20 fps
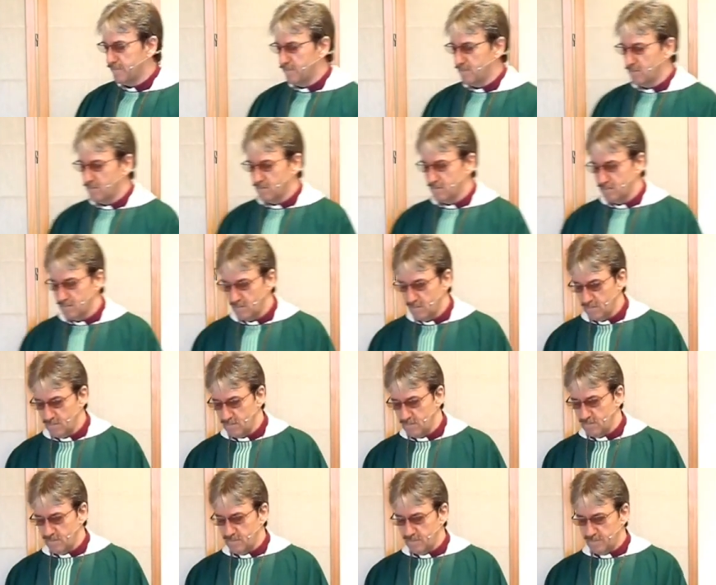
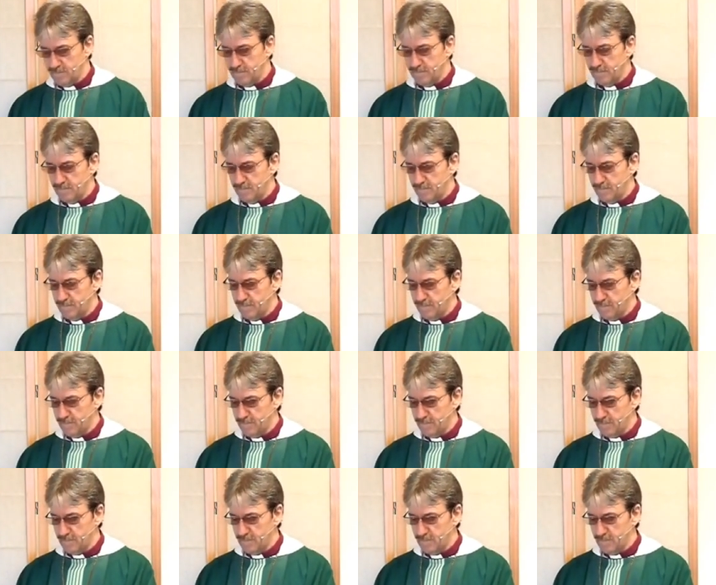Nothing is said.